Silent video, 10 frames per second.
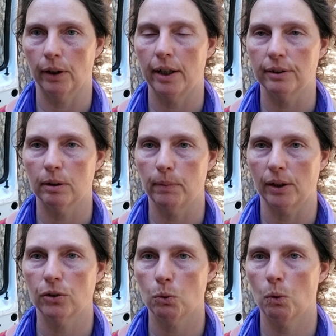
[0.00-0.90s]
is to make
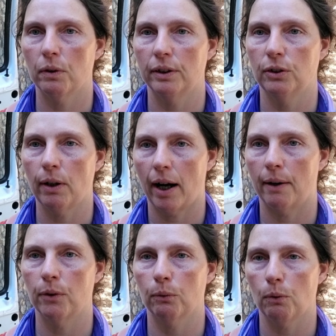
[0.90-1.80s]
sure that you have
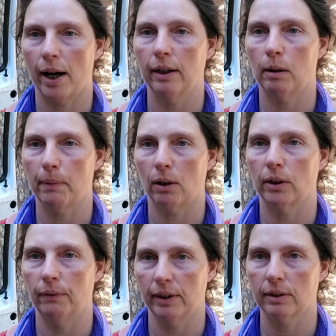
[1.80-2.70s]
the right amount
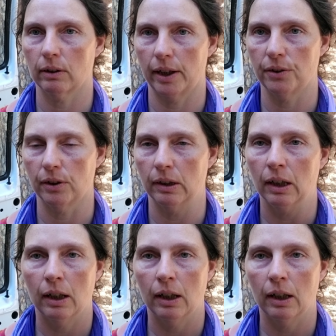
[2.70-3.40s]
of insulation.